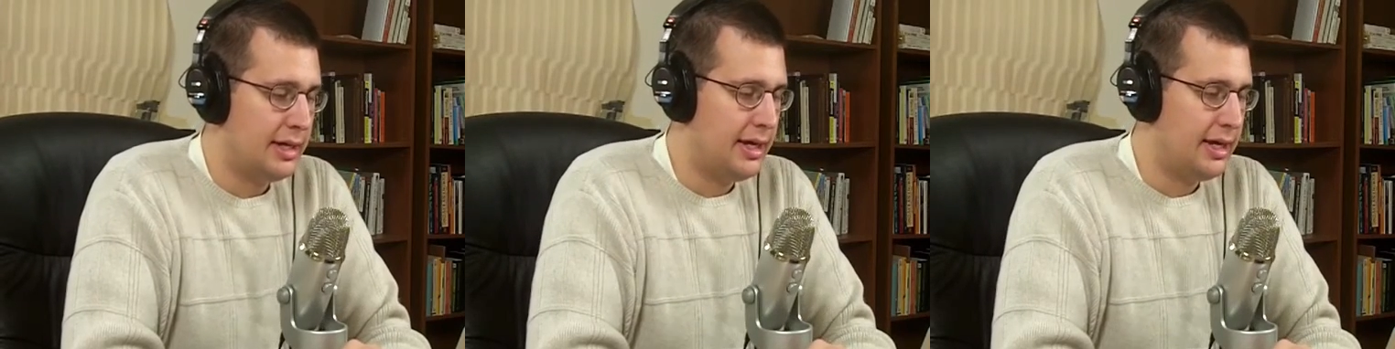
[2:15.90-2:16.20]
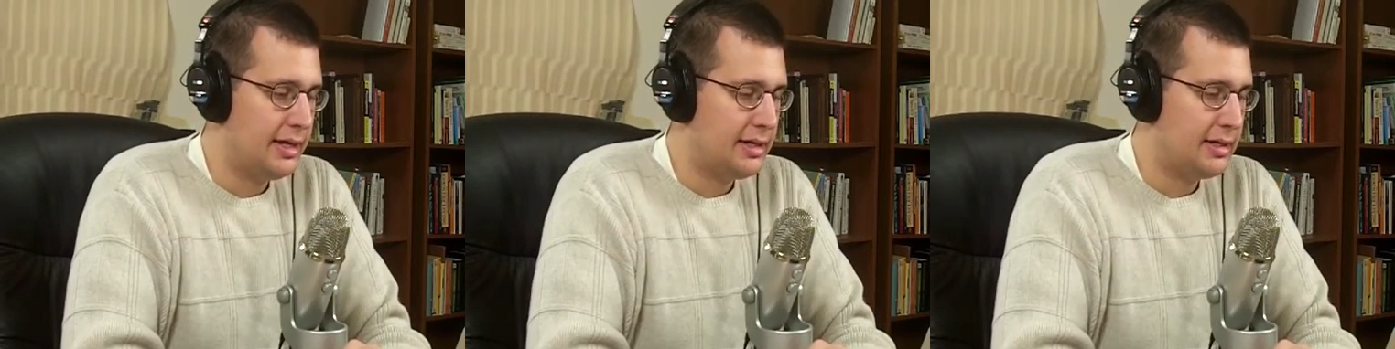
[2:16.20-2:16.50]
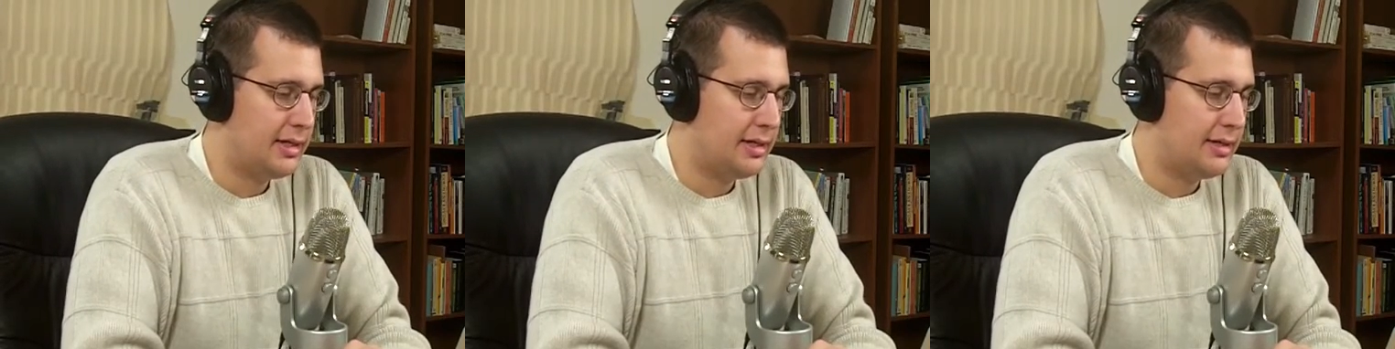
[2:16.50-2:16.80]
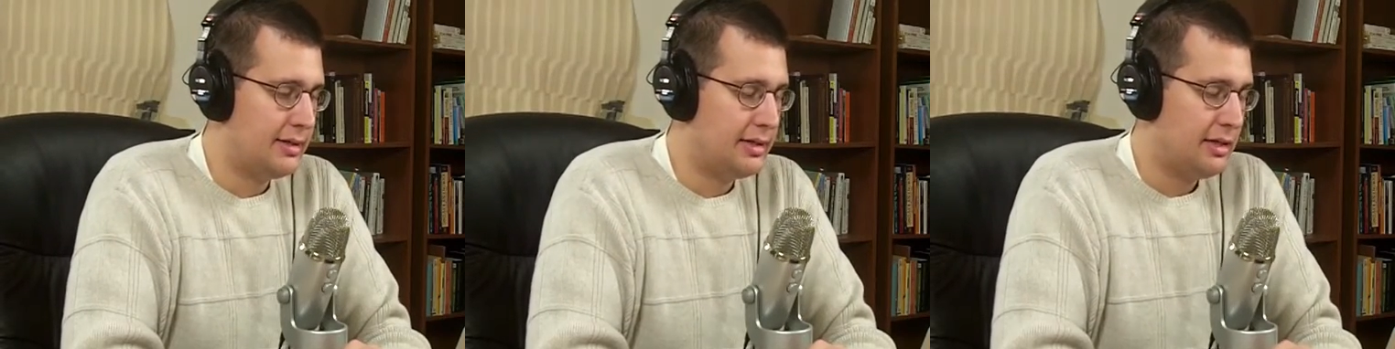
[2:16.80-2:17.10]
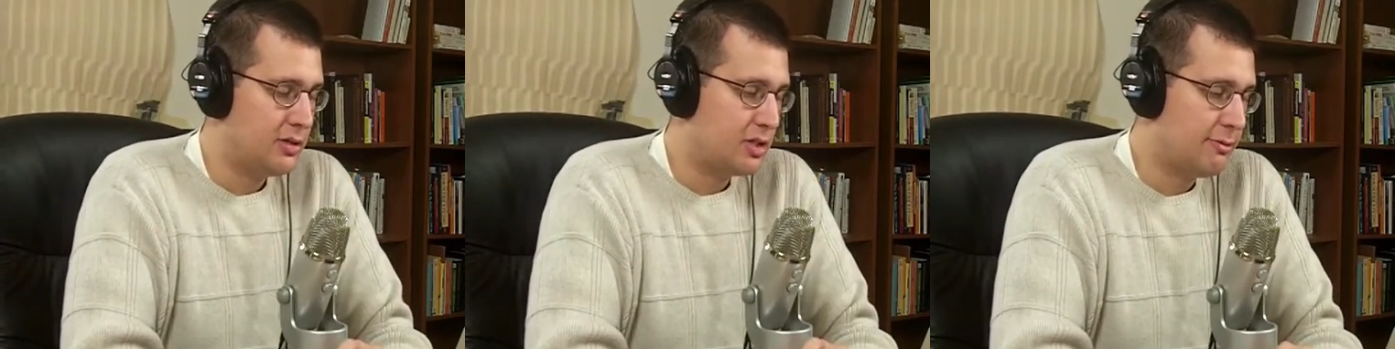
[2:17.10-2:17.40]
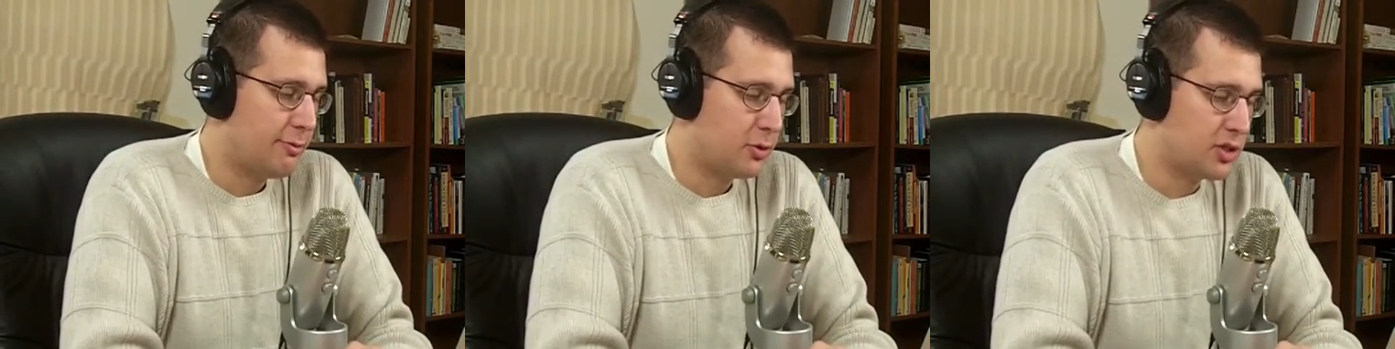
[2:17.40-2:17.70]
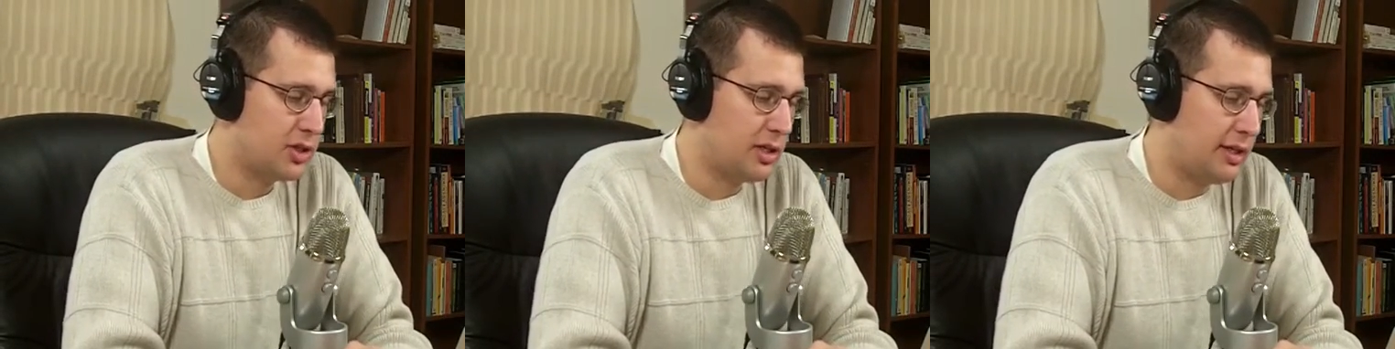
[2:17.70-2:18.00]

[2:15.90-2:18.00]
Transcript: and, it's unfortunate.